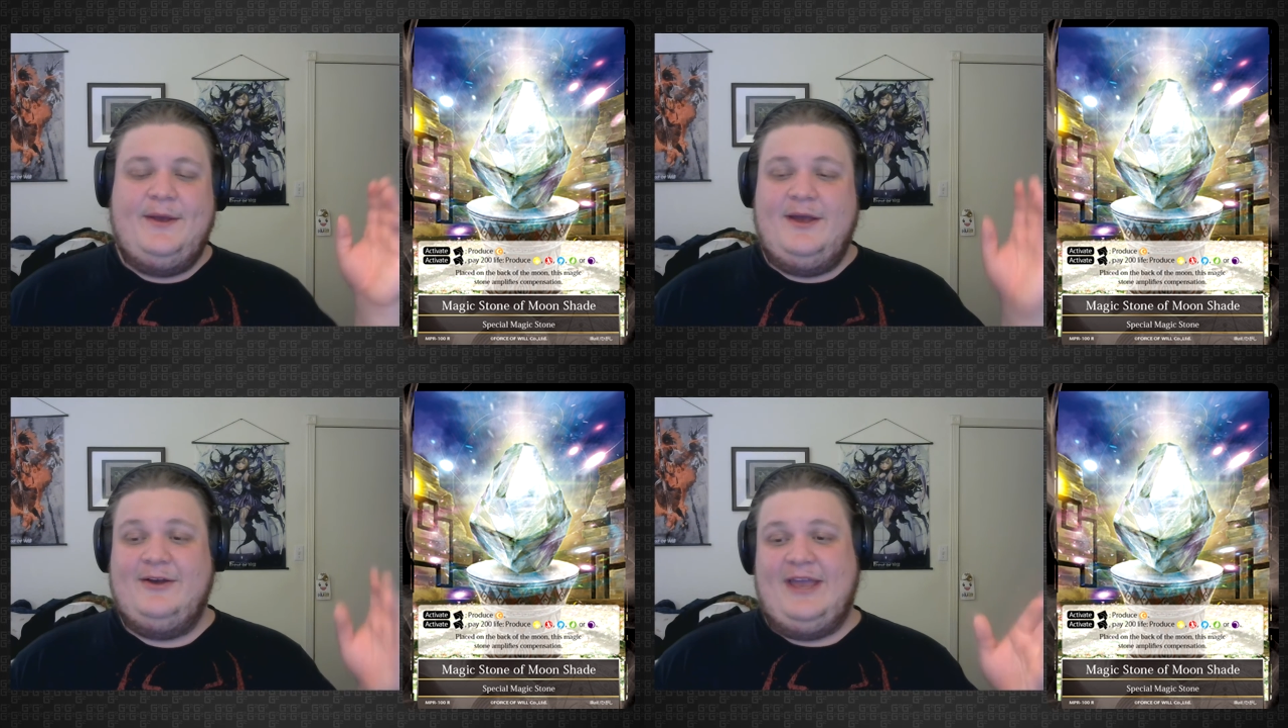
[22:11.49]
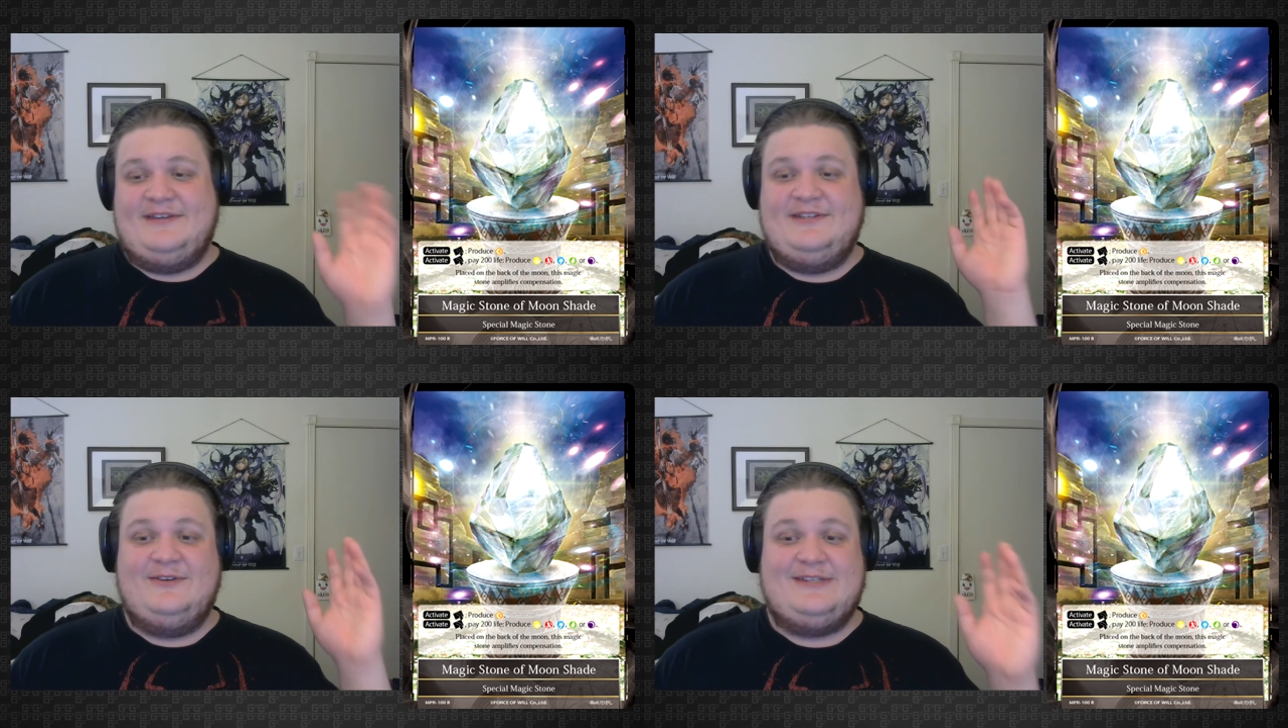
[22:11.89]
Okay,
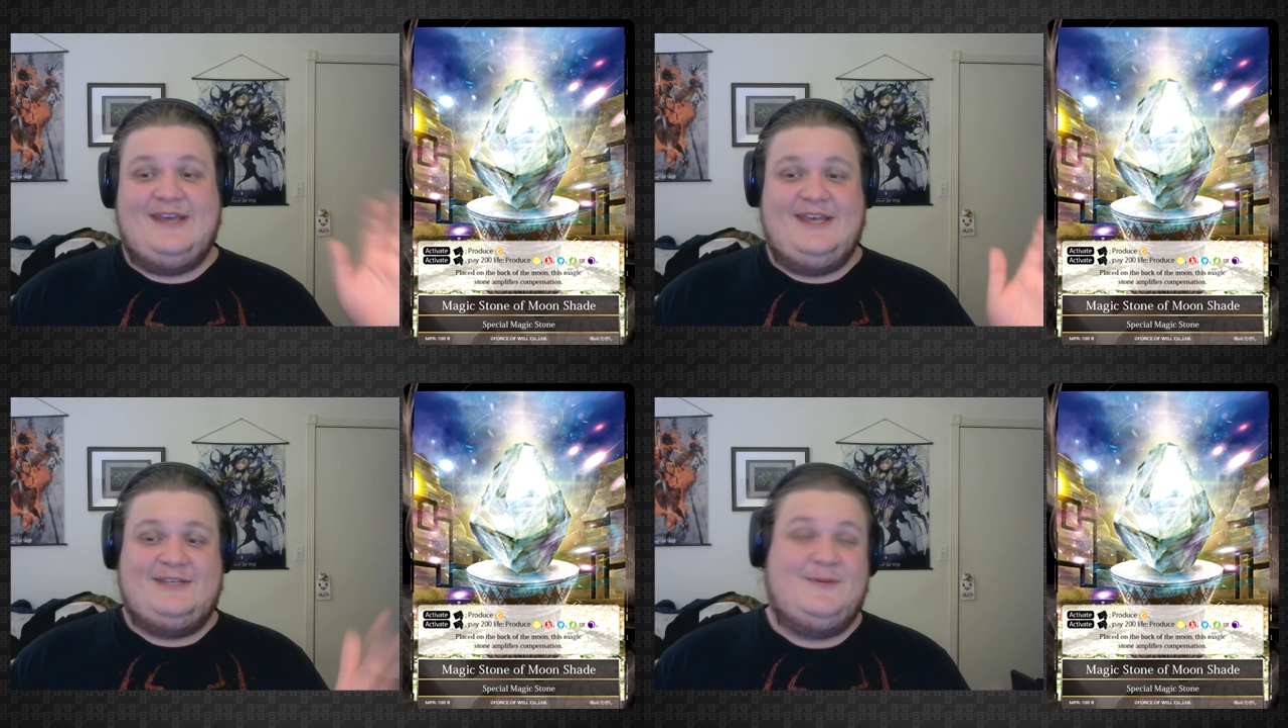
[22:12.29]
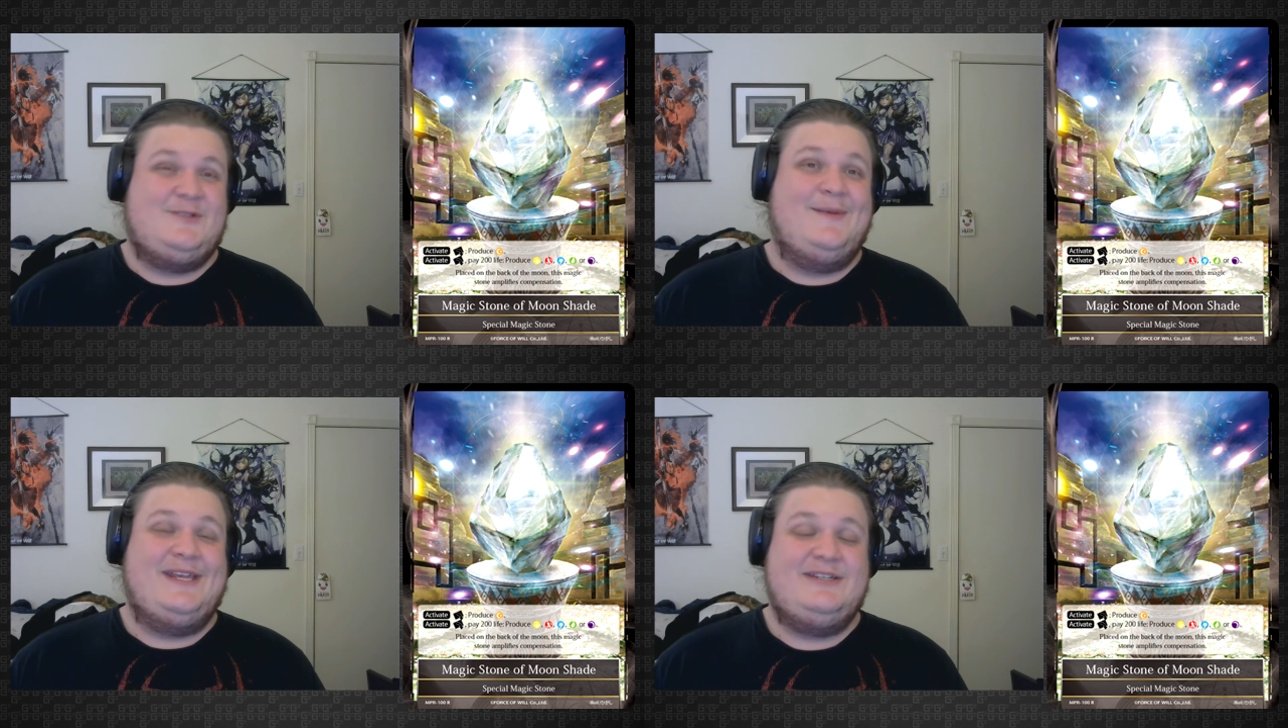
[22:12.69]
so it's a
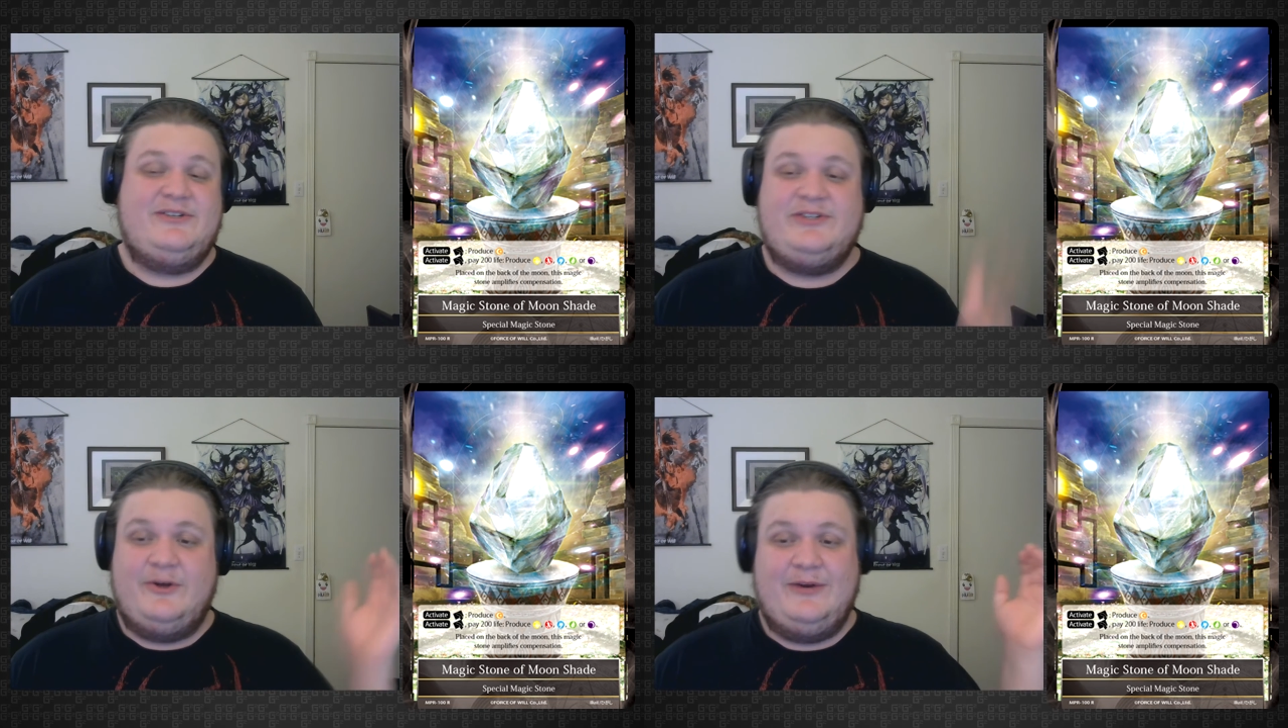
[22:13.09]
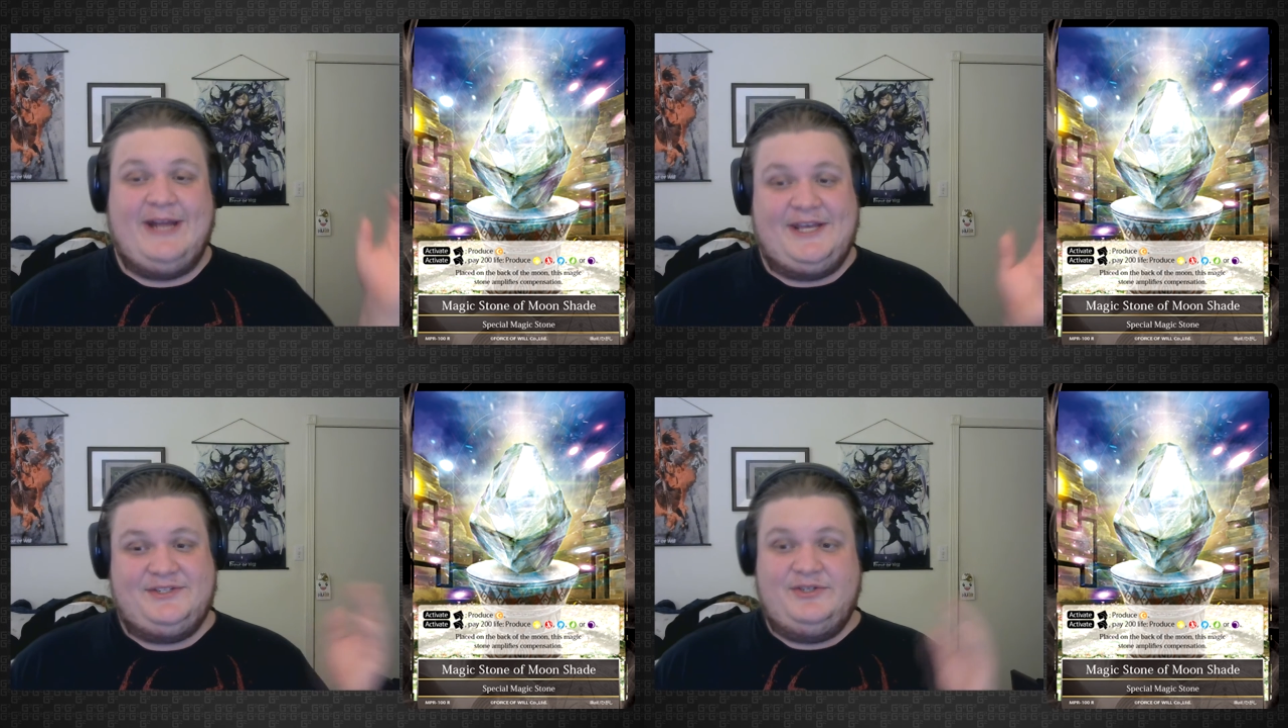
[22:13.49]
special magic stone. It
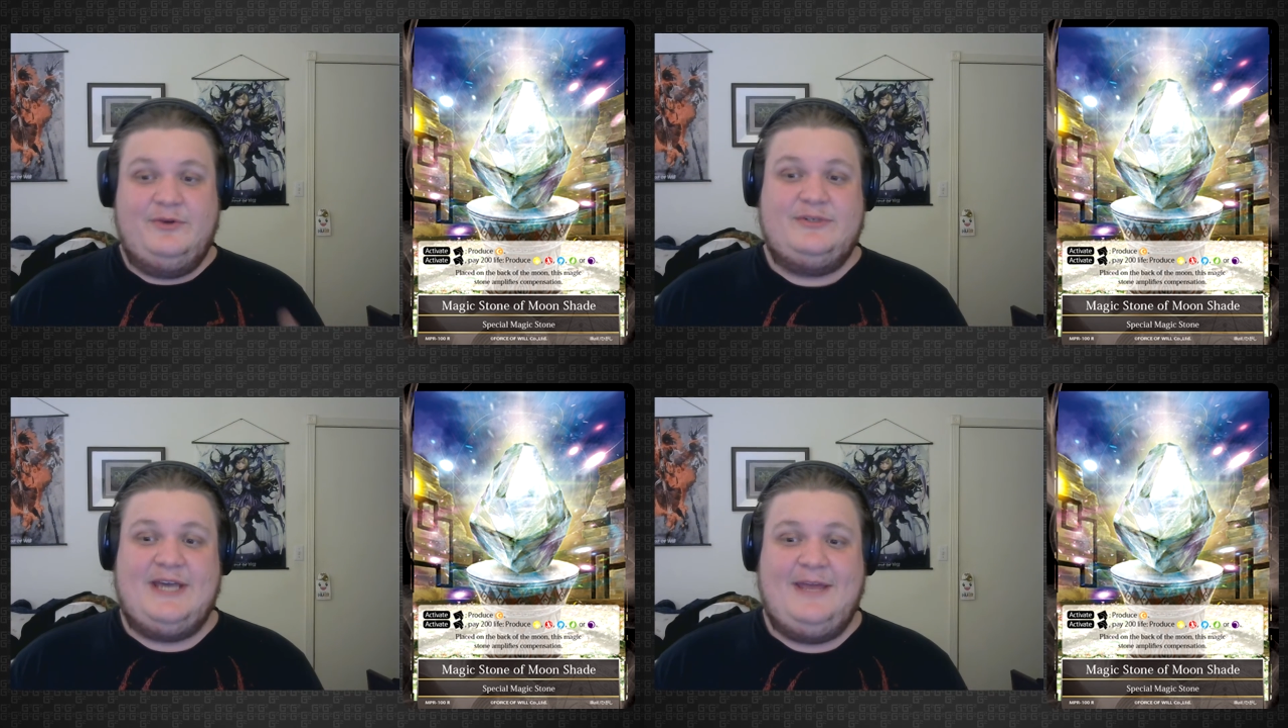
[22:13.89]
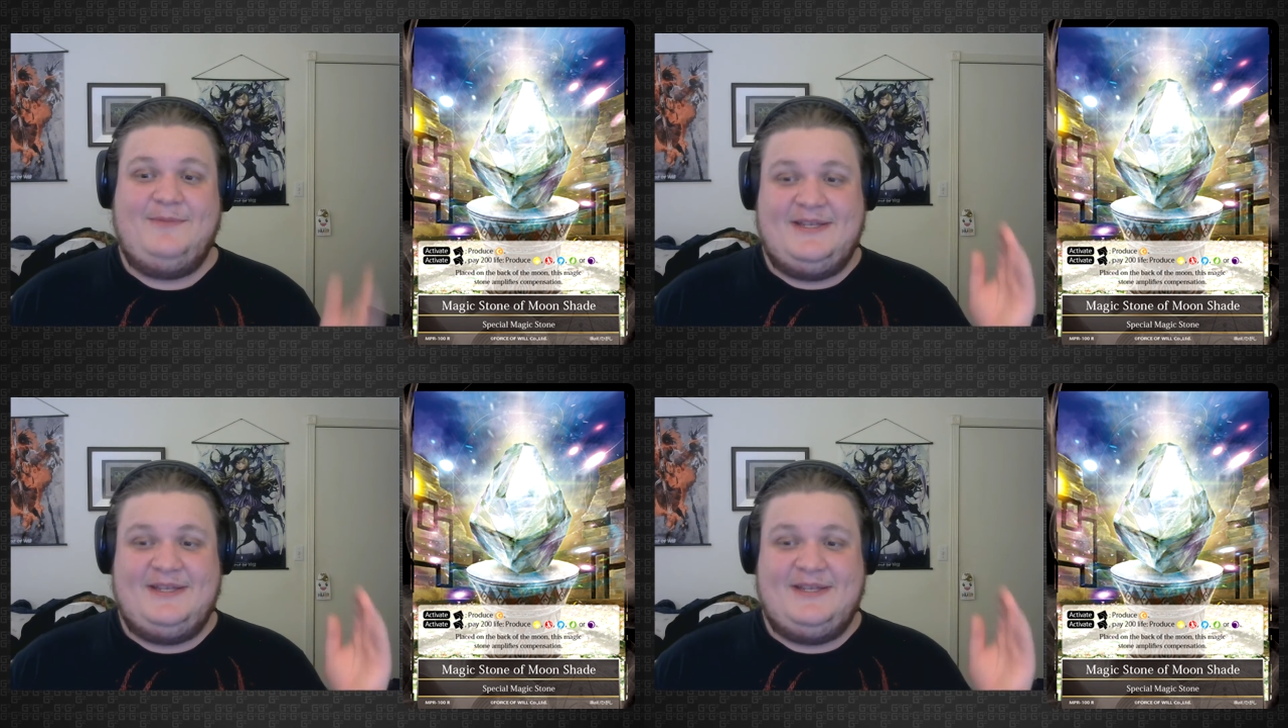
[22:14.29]
has no type.